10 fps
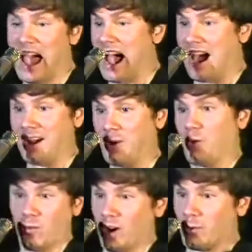uh,
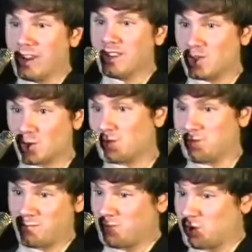where we
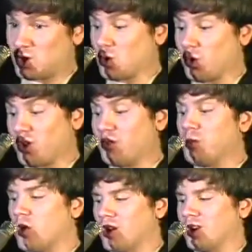sort of
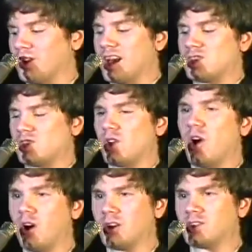more or less
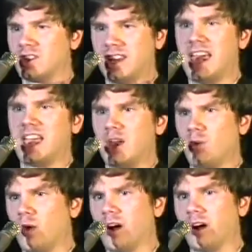are today,
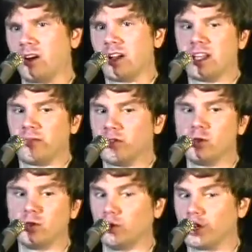where if
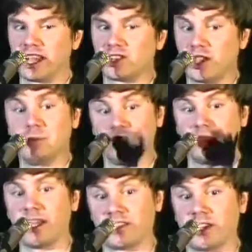you look at something
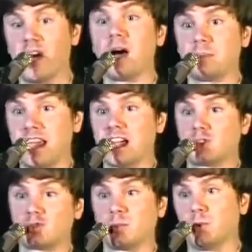like the
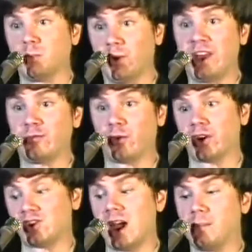Comcast Triple Play, for
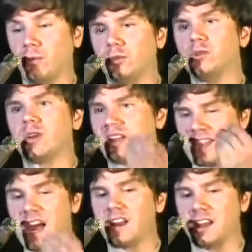example, you can
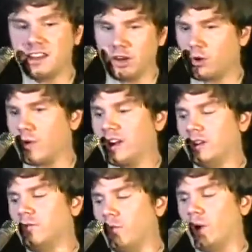get an
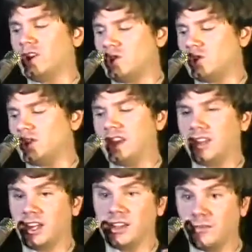integrated voice,
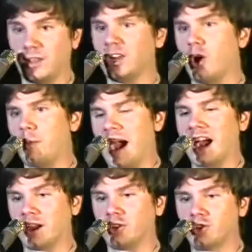data, and video
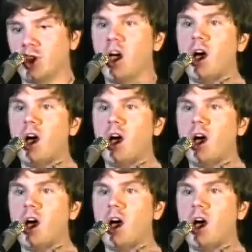package